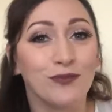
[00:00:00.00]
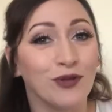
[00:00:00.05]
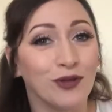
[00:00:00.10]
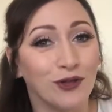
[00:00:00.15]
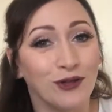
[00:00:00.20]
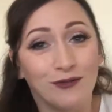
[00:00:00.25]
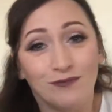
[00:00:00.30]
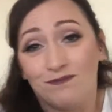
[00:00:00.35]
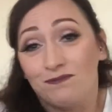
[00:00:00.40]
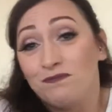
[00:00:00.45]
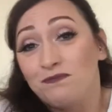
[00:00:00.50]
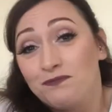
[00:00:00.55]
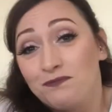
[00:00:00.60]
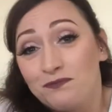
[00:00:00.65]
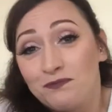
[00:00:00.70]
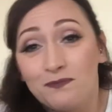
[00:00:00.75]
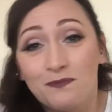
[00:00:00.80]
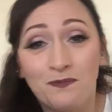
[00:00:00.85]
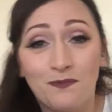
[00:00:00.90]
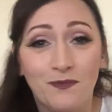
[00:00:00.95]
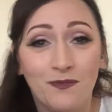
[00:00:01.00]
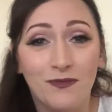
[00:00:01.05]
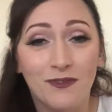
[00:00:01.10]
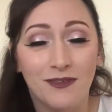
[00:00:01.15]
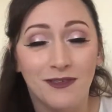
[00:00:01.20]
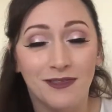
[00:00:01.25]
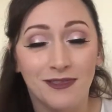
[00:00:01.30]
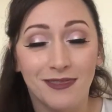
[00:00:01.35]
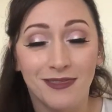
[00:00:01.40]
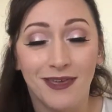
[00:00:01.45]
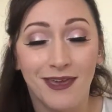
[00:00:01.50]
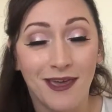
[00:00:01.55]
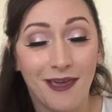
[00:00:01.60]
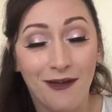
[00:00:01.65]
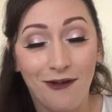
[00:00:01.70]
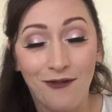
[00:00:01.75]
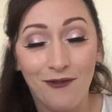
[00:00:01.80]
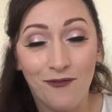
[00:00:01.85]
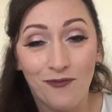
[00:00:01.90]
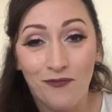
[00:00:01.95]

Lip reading: but there you go.